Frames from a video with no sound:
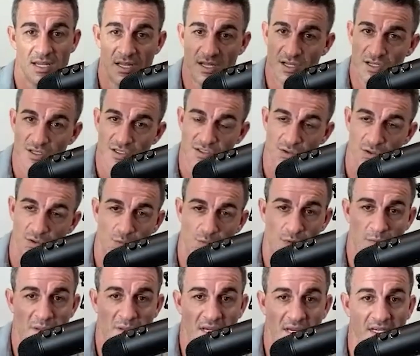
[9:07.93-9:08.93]
Yep. So the
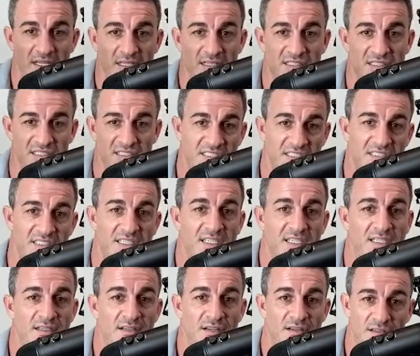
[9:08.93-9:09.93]
remaining
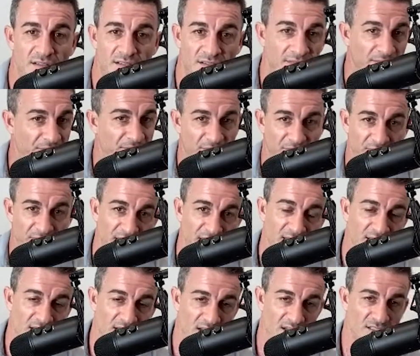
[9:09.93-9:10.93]

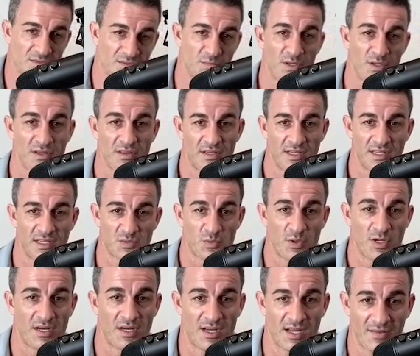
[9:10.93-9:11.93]
$1,615 a month, guess what?